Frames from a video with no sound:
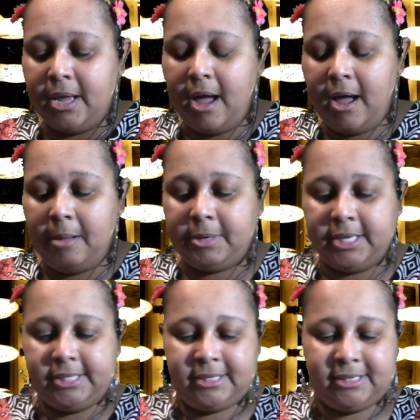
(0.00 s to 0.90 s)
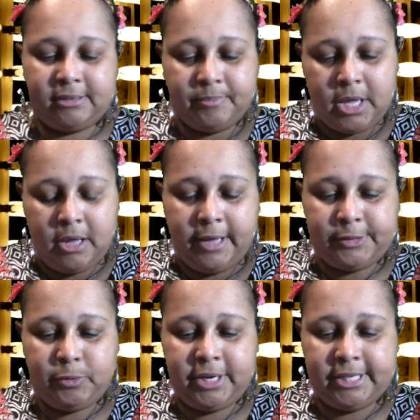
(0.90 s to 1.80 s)
Because it's
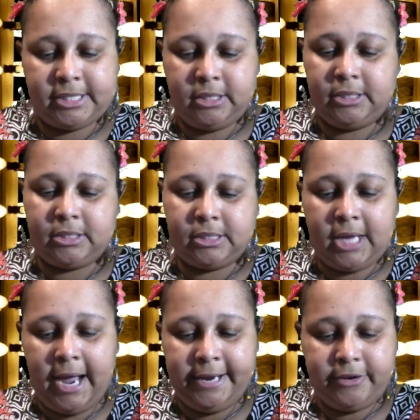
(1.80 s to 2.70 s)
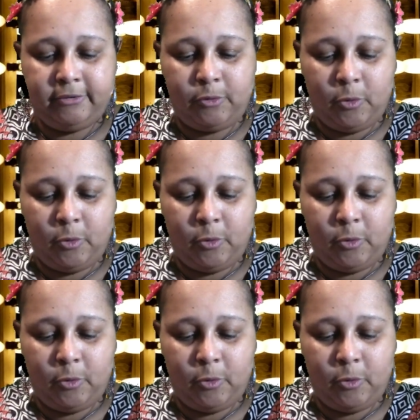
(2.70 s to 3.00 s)
weird. It's kind of